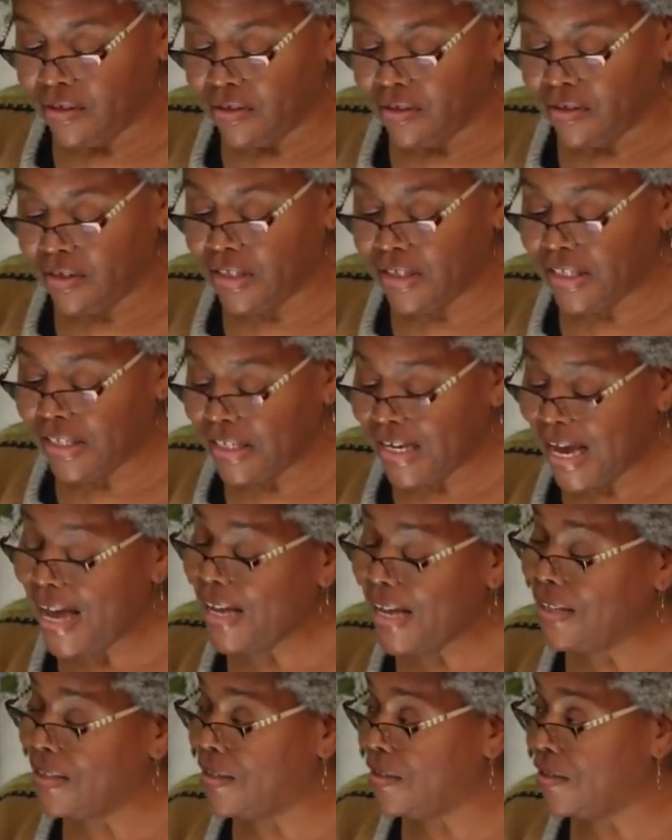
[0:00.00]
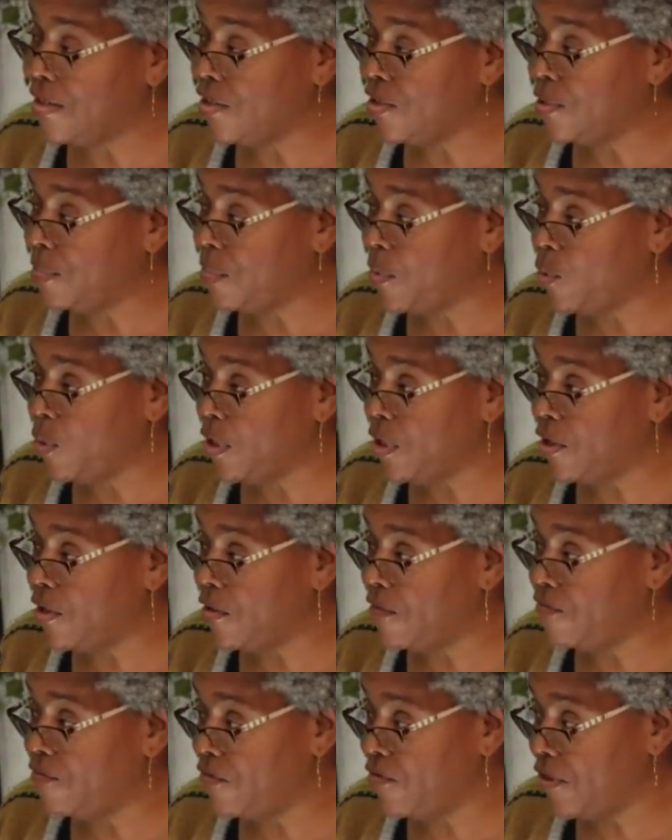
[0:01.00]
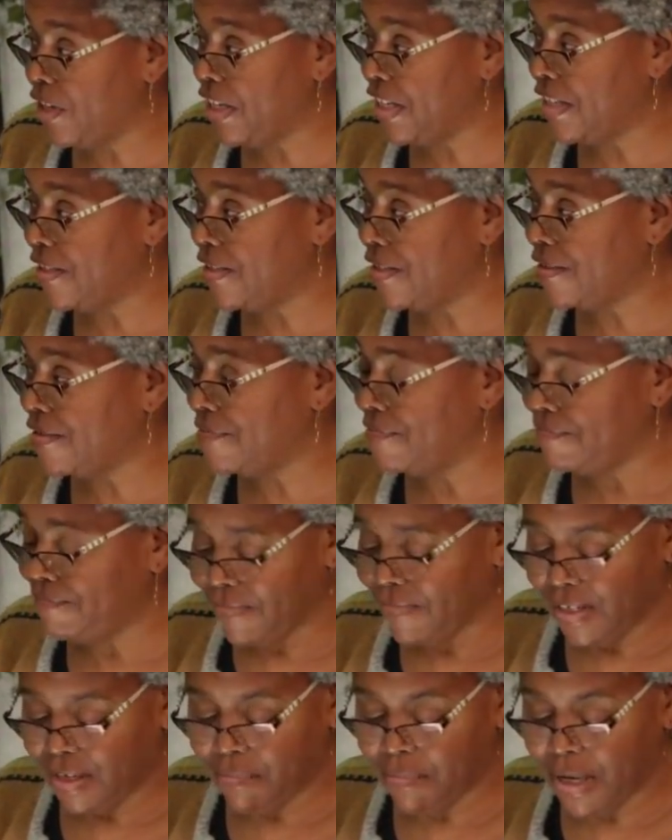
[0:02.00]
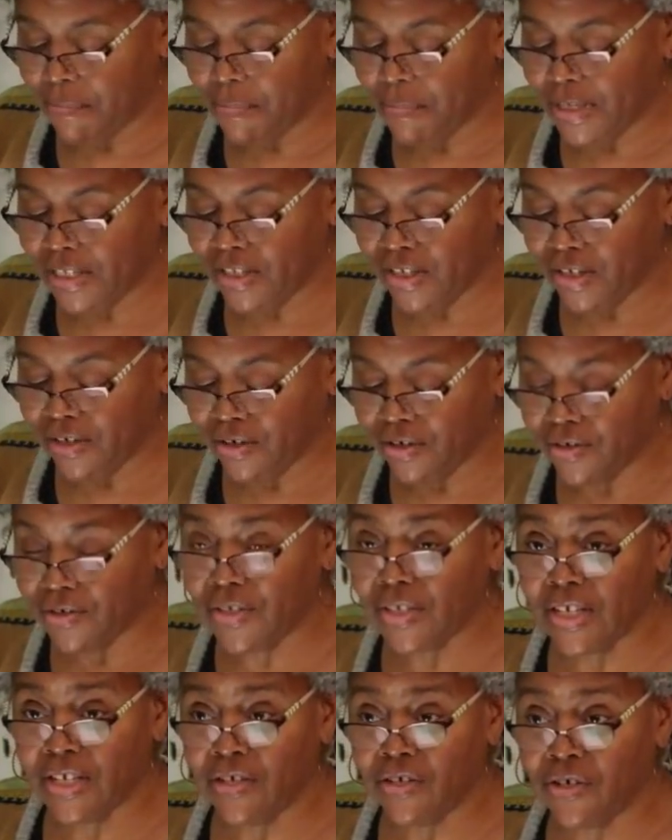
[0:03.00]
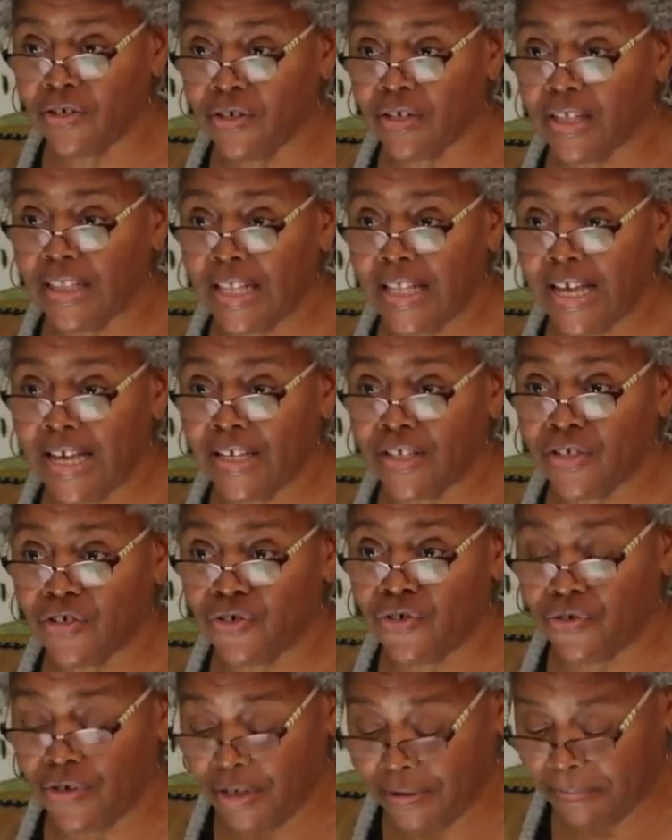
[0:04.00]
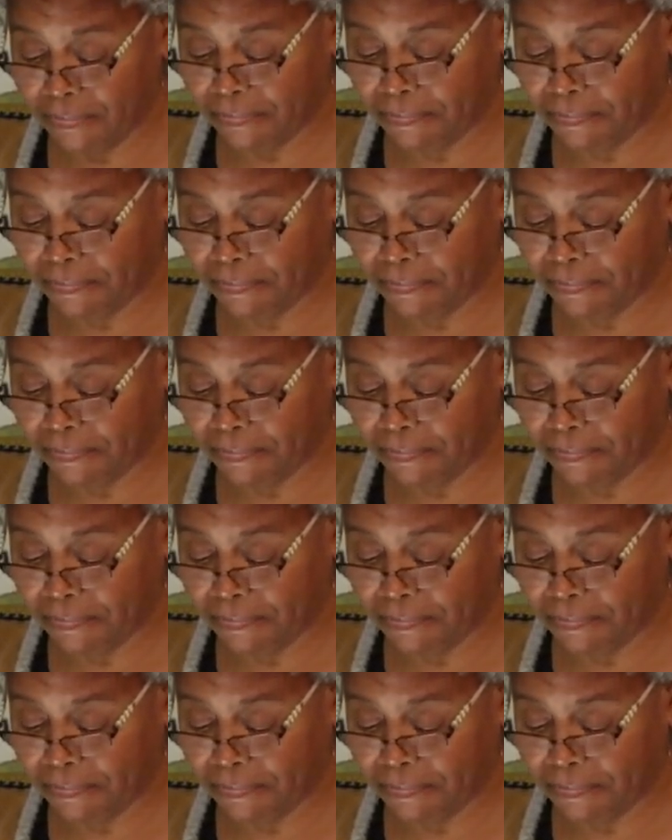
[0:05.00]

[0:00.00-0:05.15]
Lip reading: decides to support her friends by missing her senior class trip.